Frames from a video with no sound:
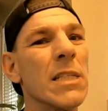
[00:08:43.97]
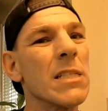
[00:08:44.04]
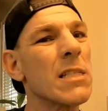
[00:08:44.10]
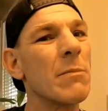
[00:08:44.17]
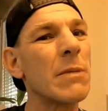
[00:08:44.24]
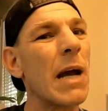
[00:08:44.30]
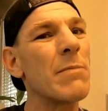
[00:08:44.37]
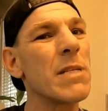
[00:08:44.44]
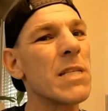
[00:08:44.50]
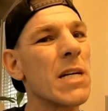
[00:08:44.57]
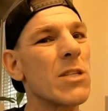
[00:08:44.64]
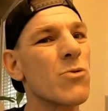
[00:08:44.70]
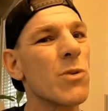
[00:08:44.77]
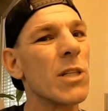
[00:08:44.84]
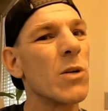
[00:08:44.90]
Sometimes it
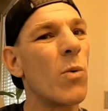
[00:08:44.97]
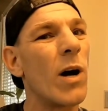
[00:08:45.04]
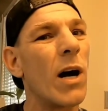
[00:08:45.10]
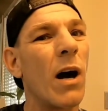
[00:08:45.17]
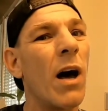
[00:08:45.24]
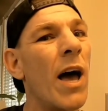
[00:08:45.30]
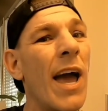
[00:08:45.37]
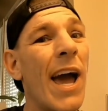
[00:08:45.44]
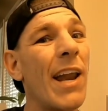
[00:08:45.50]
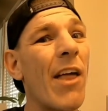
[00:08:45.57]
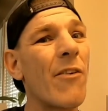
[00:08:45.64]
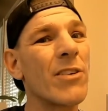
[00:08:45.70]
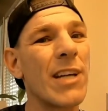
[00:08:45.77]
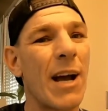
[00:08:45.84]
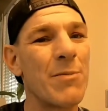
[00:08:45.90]
does really well and
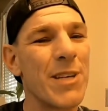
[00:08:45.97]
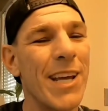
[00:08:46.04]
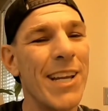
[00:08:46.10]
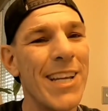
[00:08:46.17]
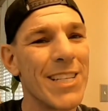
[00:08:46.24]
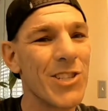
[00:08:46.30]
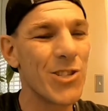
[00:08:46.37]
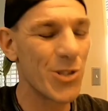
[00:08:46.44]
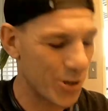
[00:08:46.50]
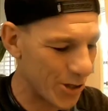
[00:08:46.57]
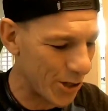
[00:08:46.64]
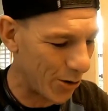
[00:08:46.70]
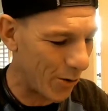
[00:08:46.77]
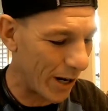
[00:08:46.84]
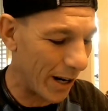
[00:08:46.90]
other times it doesn't do
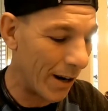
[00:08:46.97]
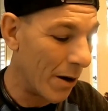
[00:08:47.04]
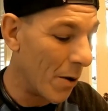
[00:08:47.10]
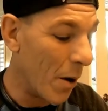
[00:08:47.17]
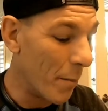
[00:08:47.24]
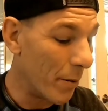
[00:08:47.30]
so well.